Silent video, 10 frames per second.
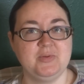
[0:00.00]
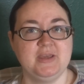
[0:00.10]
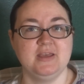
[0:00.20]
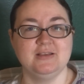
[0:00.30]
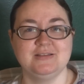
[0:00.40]

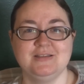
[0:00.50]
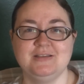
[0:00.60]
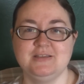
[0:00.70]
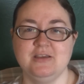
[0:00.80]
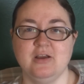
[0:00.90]
because
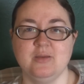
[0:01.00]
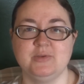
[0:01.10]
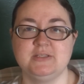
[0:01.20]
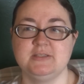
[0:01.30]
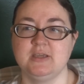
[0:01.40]
this year I'm
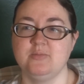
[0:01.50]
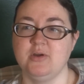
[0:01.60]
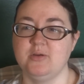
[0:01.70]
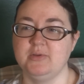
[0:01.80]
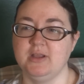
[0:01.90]
a sick
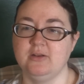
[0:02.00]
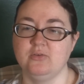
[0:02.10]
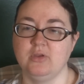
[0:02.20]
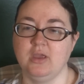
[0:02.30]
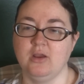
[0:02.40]
mom and I
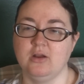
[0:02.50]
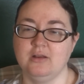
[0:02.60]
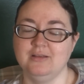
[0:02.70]
don't care.